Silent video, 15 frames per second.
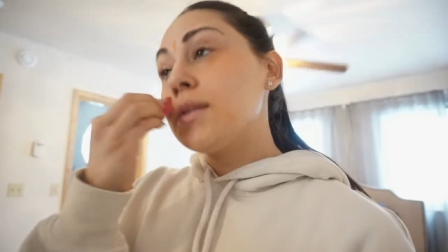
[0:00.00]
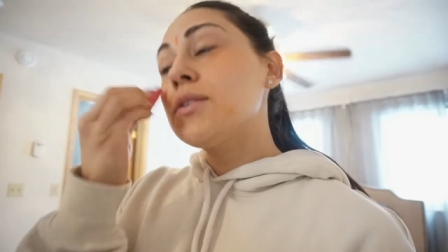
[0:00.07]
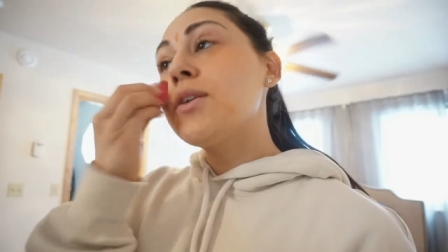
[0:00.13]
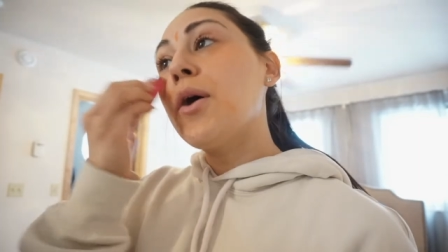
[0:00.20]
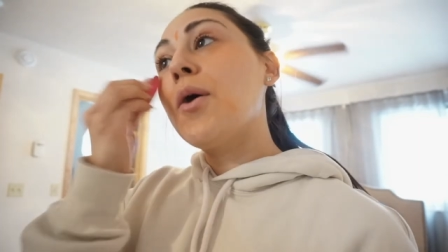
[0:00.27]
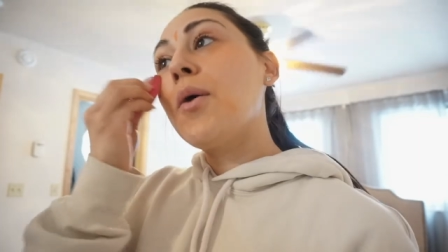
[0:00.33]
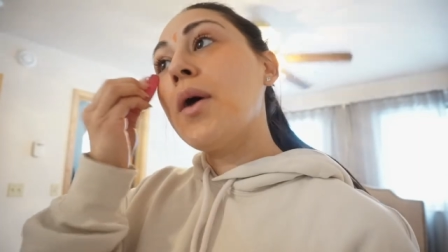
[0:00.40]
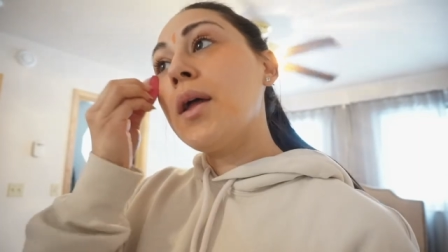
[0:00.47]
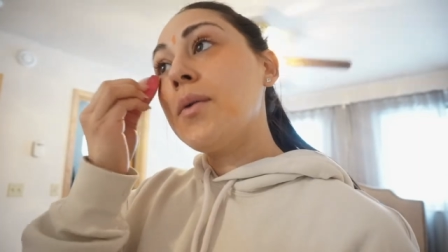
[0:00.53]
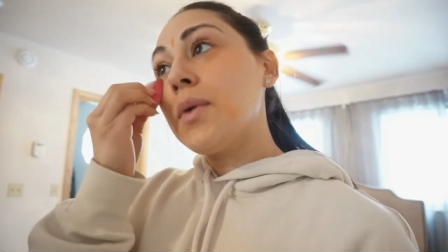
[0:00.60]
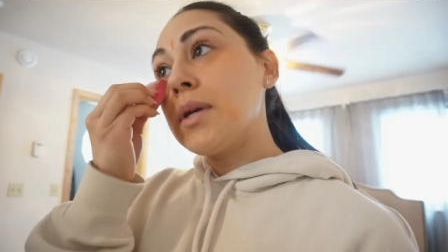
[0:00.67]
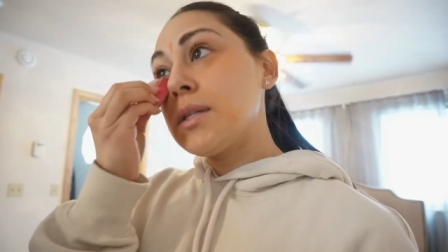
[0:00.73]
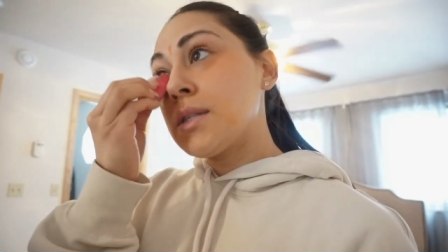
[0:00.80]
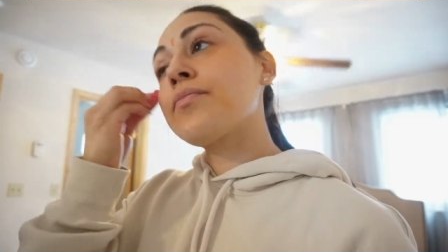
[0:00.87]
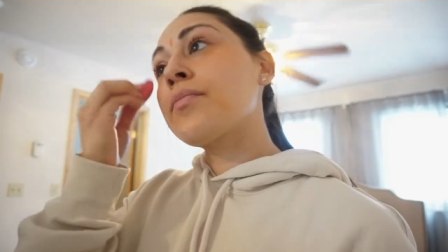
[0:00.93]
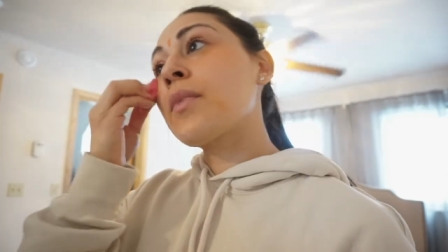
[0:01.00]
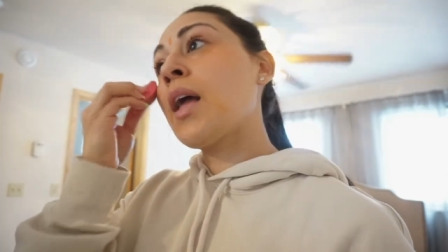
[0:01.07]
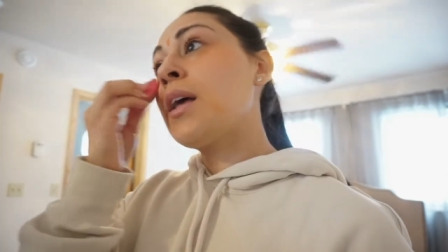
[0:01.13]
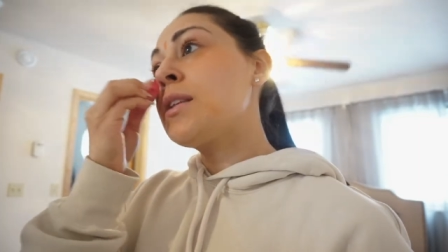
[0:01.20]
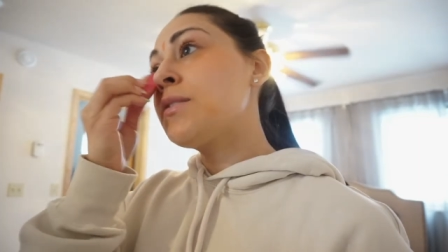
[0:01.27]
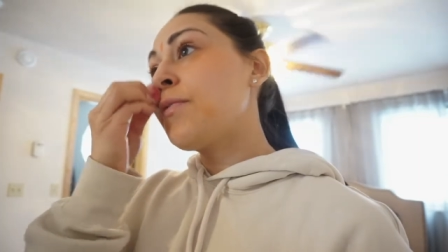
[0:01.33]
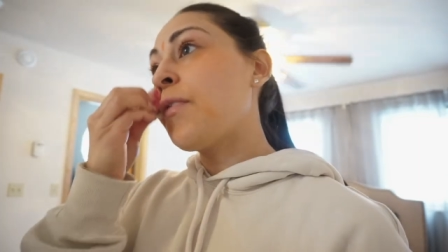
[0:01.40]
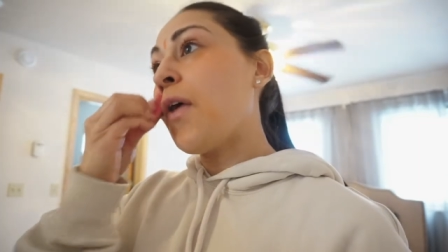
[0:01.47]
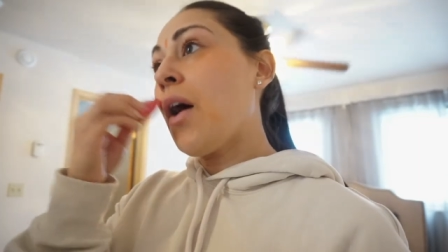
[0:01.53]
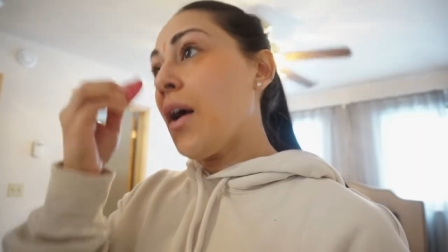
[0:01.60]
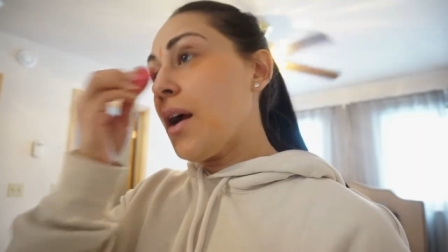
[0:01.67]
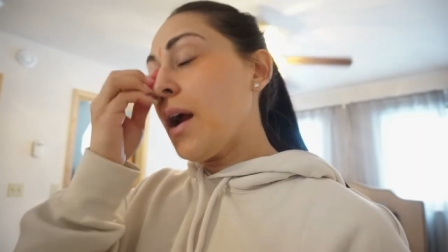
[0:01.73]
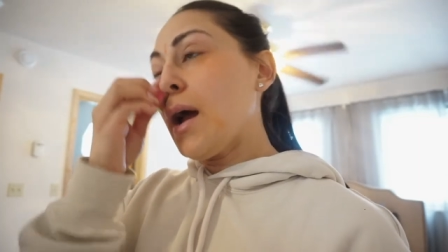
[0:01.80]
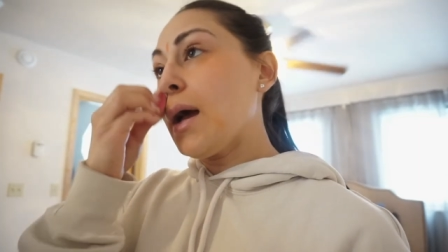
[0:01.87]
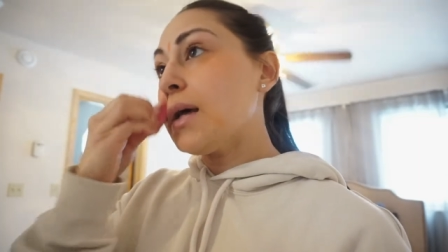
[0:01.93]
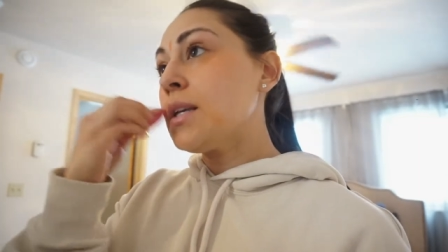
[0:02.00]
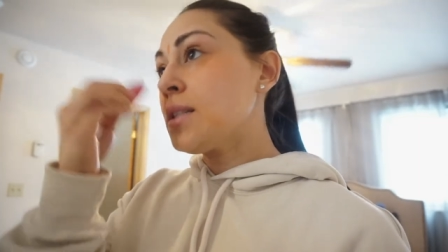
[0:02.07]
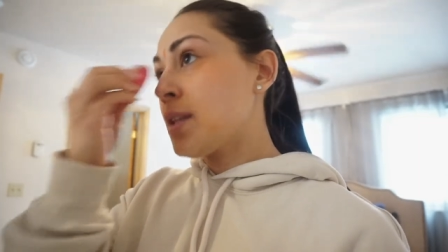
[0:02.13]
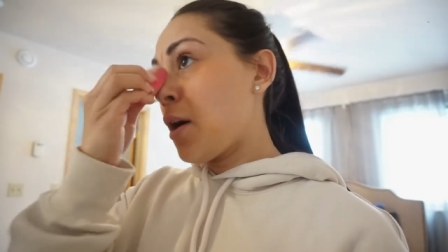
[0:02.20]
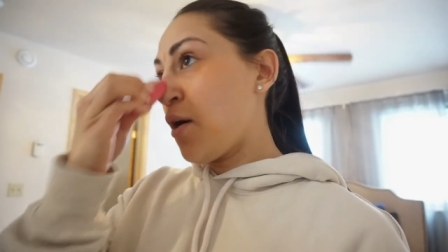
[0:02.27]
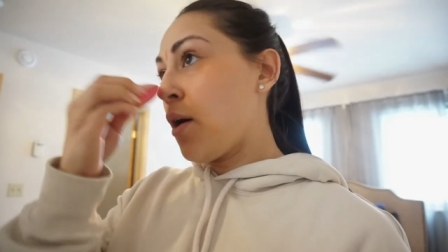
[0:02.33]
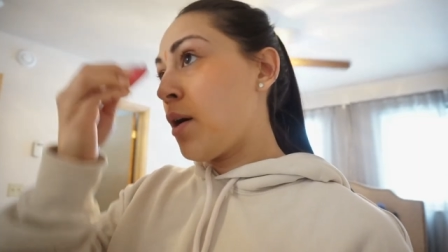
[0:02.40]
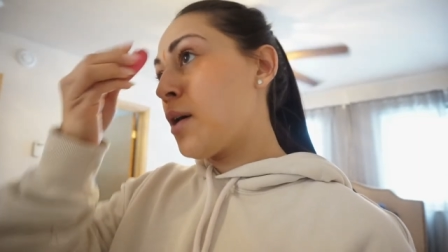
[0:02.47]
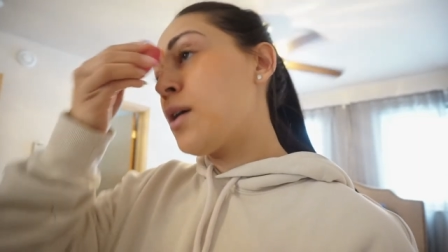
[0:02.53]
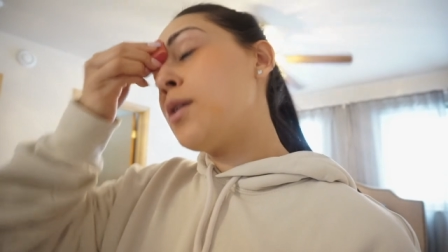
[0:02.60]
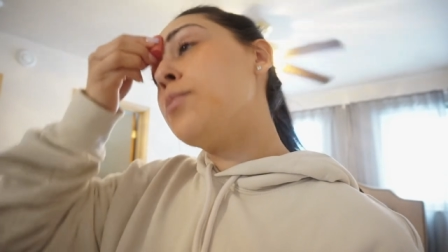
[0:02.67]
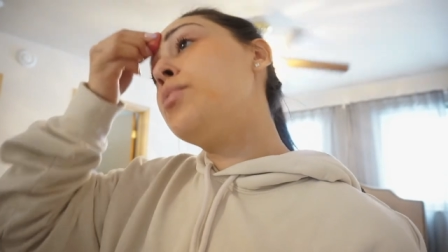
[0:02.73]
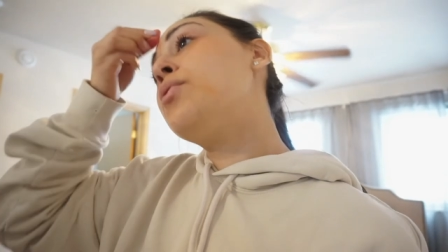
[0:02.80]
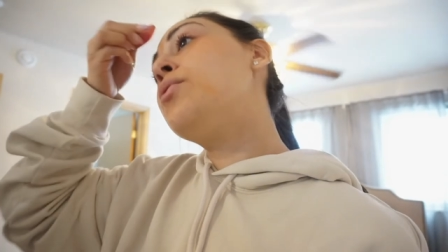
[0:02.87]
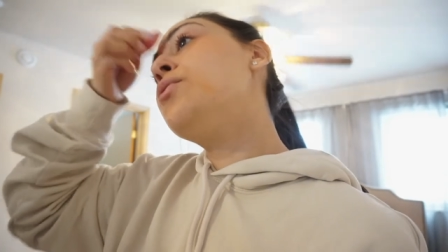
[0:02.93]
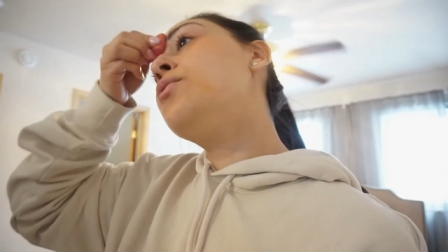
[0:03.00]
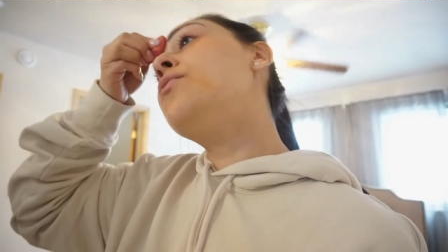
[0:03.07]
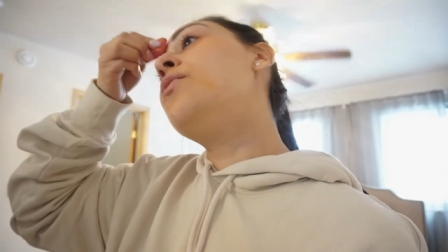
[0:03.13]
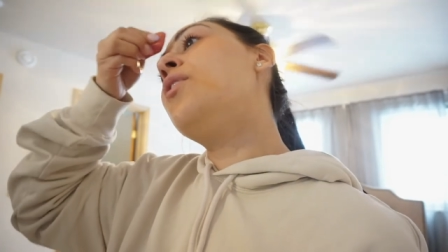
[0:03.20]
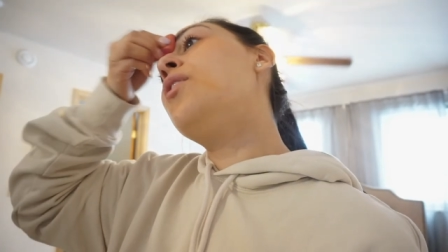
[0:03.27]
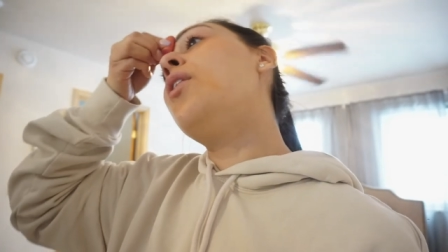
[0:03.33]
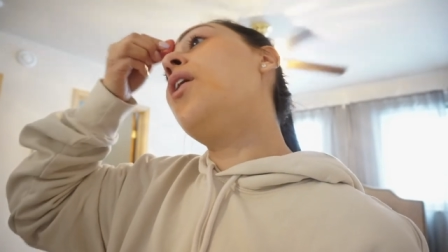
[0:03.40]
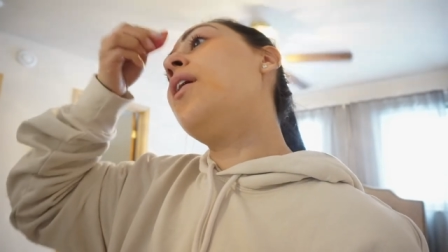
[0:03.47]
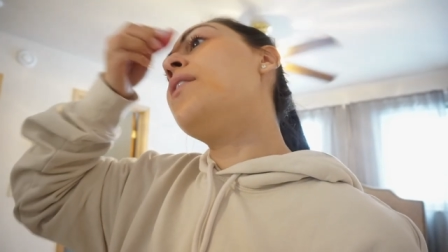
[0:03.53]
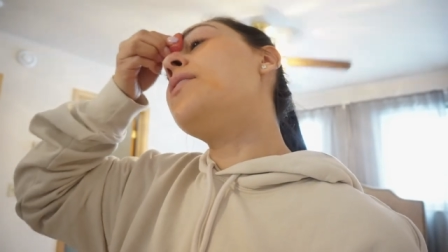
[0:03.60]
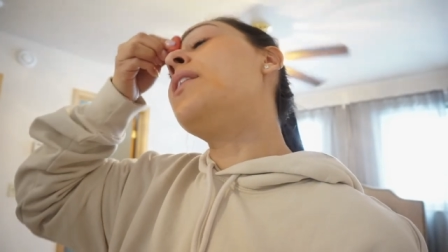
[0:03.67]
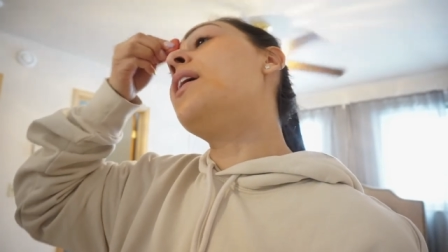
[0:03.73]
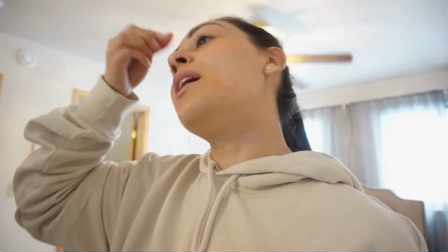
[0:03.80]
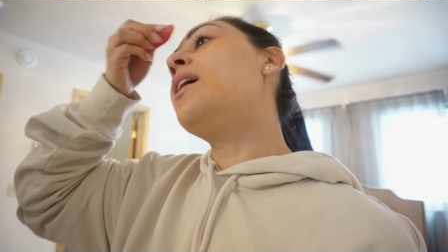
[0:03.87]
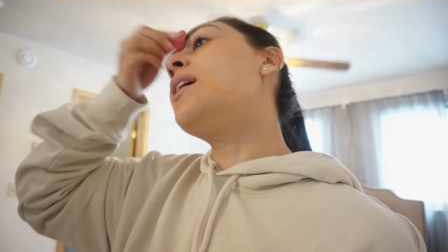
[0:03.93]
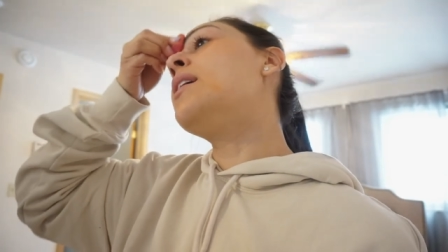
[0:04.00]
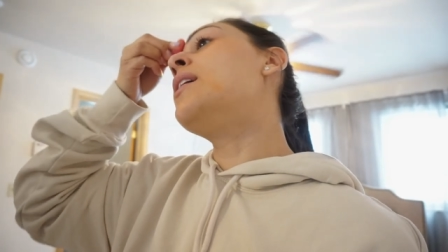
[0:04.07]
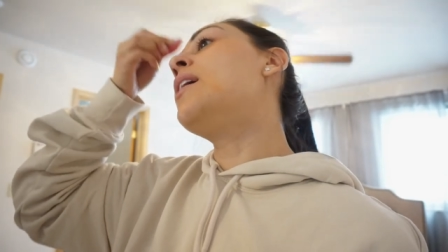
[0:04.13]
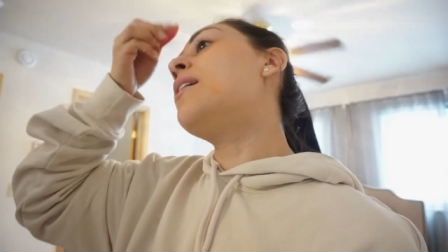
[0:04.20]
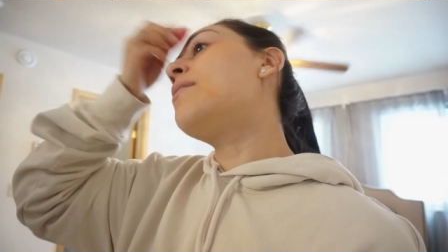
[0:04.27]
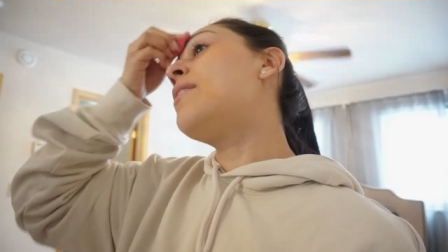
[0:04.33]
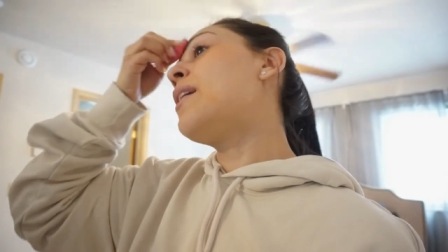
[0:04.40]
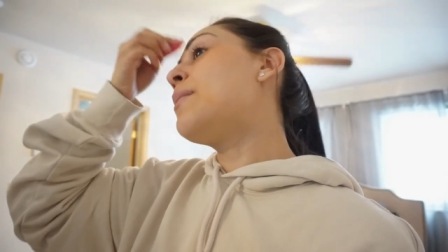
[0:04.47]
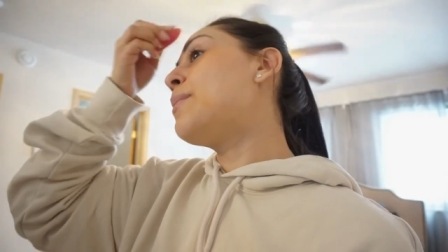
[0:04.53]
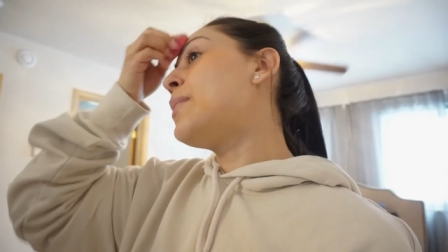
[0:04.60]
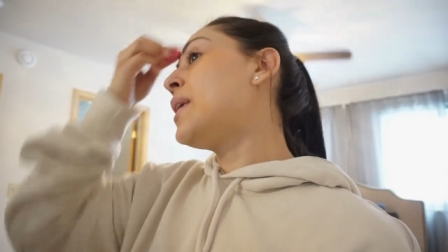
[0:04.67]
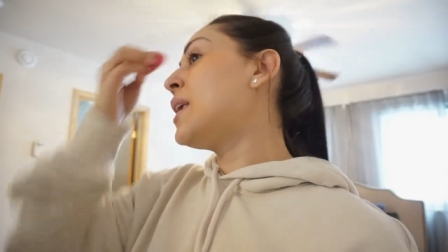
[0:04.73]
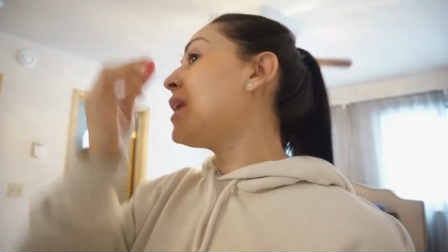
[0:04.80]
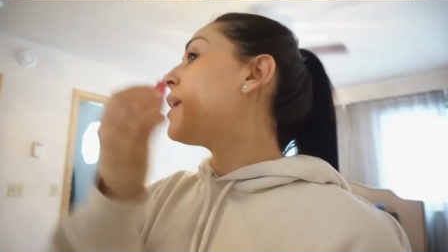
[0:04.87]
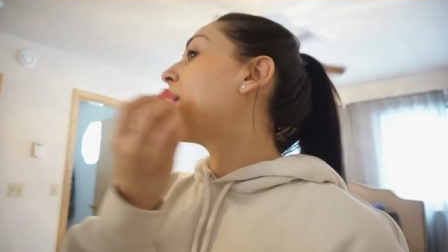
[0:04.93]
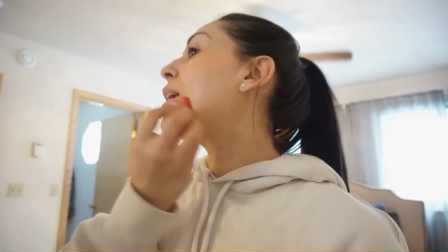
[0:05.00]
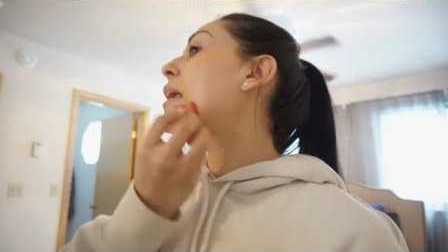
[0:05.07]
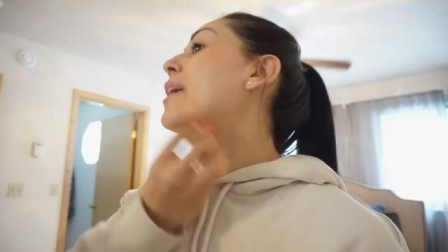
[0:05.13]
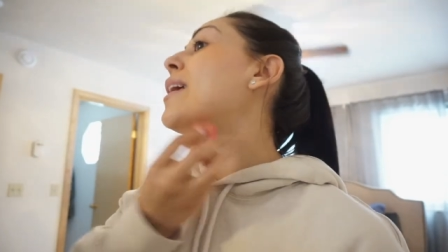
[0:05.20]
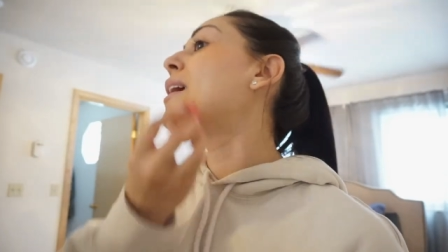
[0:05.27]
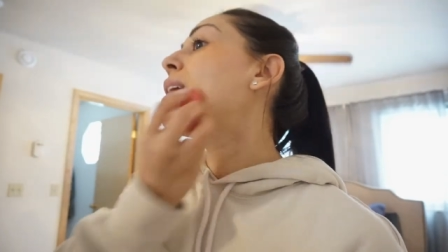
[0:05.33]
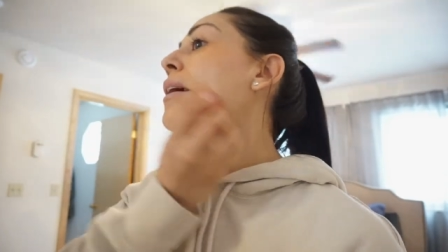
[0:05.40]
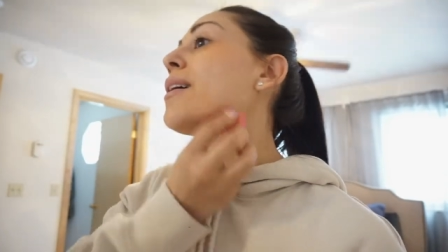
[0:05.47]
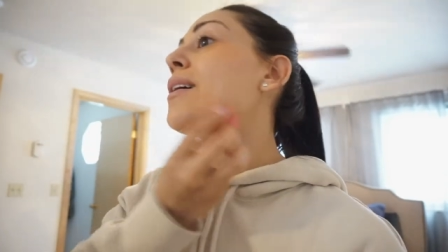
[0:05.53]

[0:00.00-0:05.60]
So anyways, as far as our approval on the EFMP